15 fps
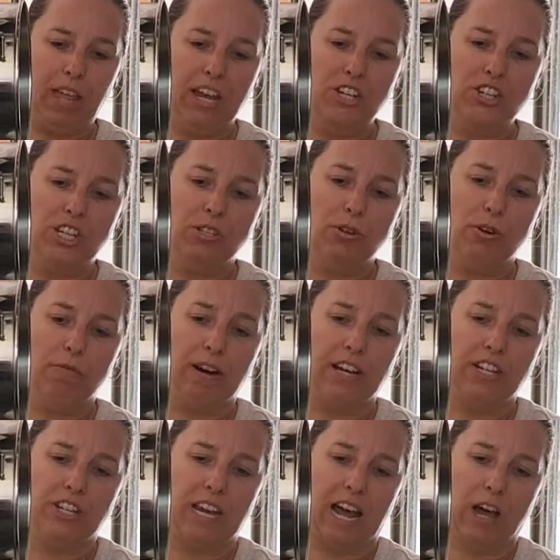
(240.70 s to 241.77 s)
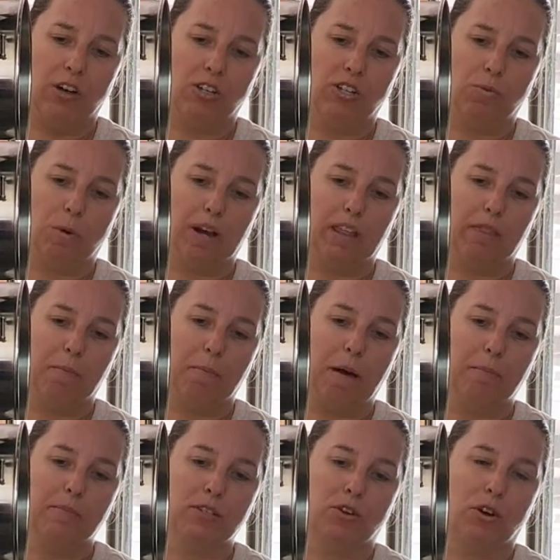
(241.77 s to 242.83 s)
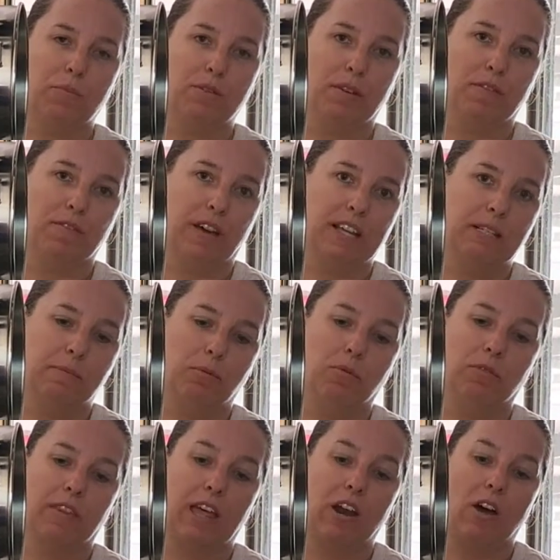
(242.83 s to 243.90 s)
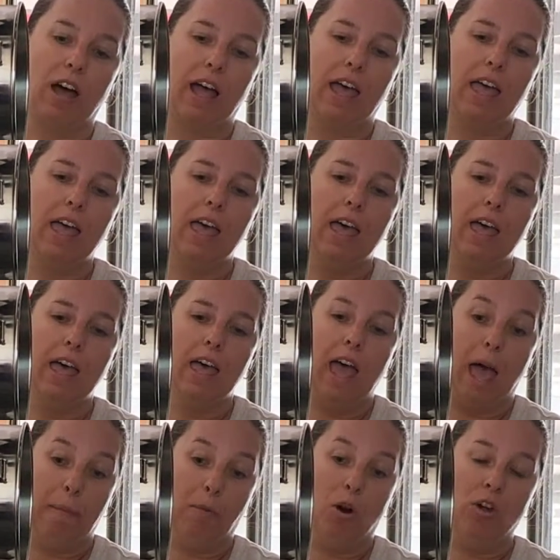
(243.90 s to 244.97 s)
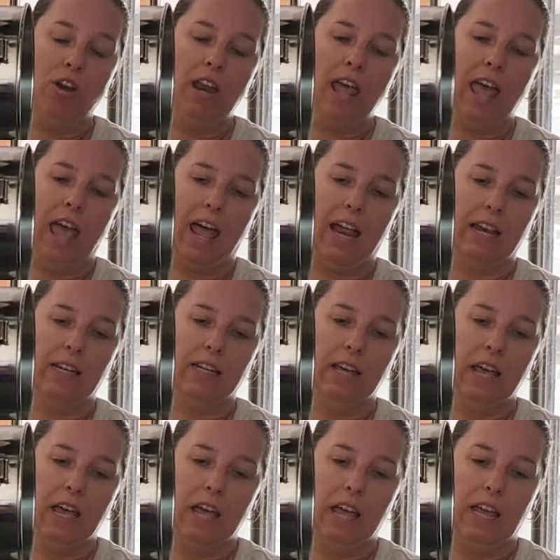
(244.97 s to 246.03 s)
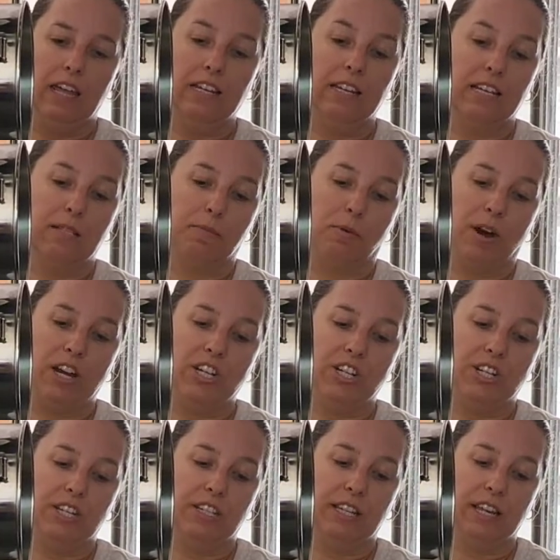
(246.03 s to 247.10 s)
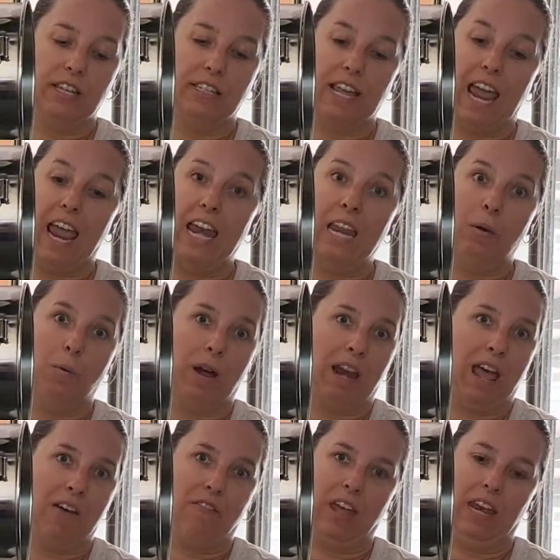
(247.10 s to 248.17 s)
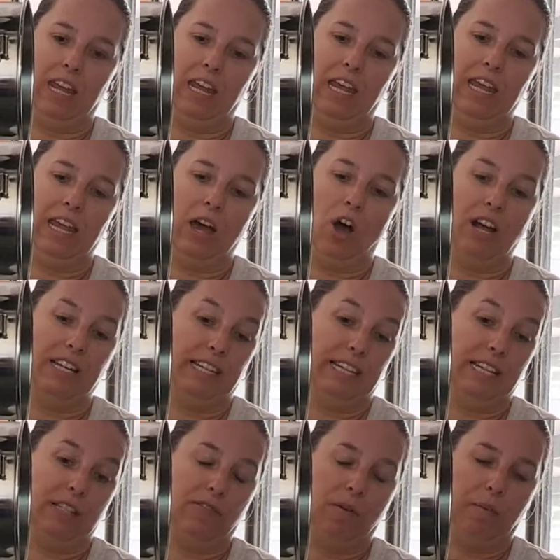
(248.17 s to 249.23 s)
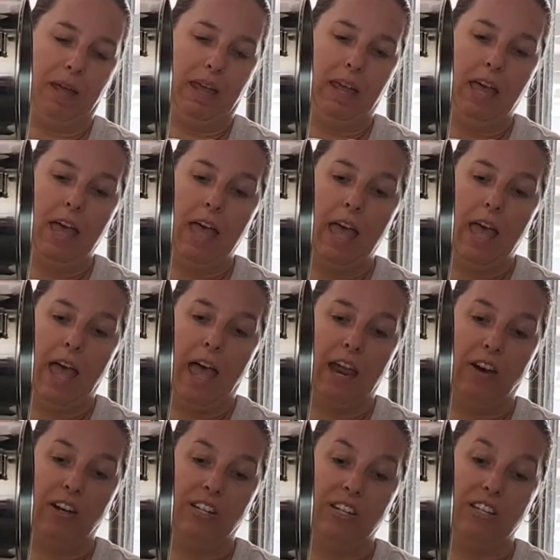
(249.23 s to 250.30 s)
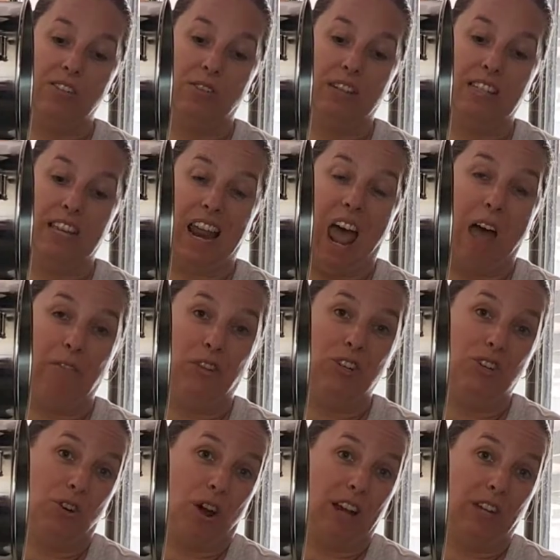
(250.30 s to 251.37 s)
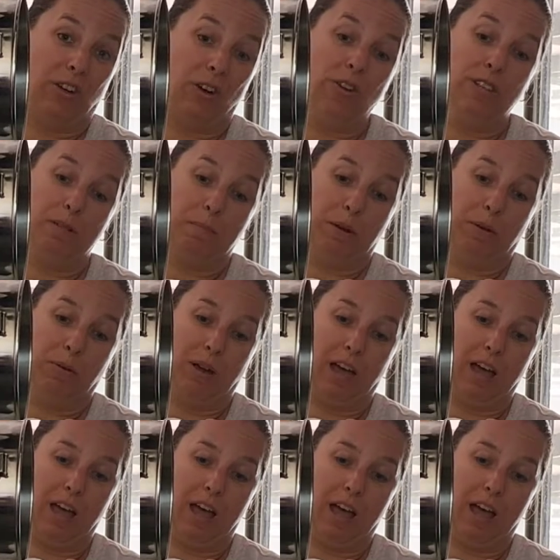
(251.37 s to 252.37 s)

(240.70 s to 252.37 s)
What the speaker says: And she sort of reached out onto one of the mums groups on Facebook that I am on, and in desperation just said, does anyone have any ideas for me? And I just sort of said, have you tried goat's milk?